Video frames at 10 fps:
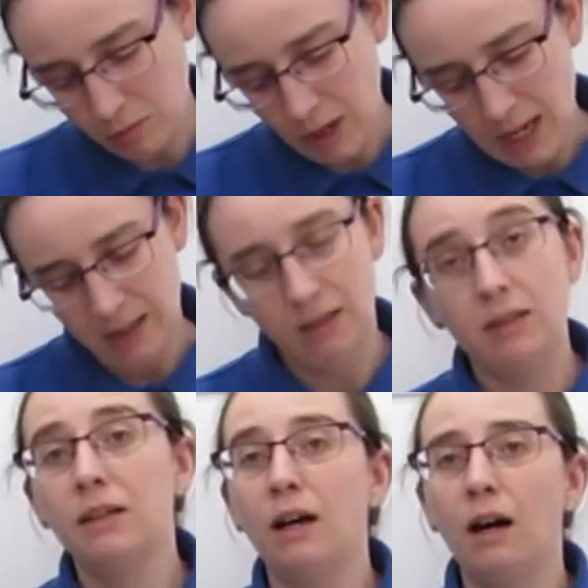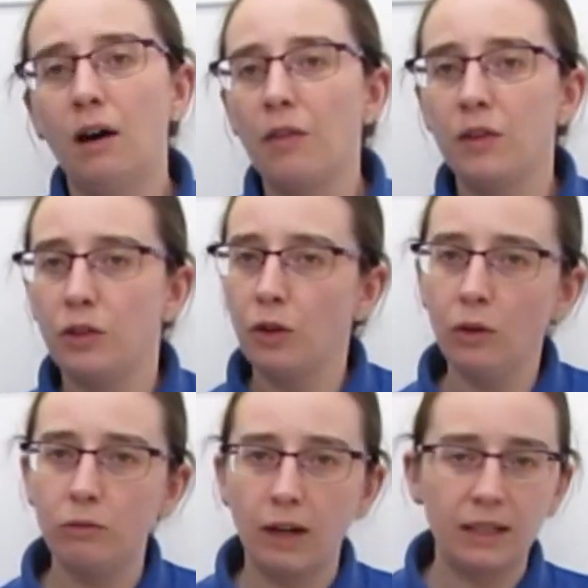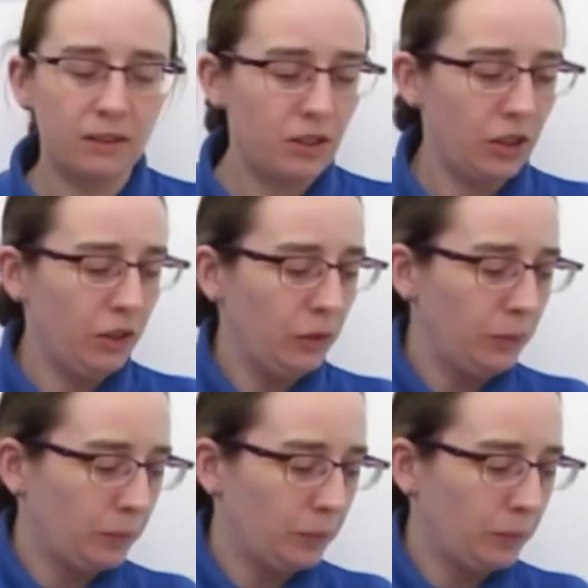ran. The dog ran too.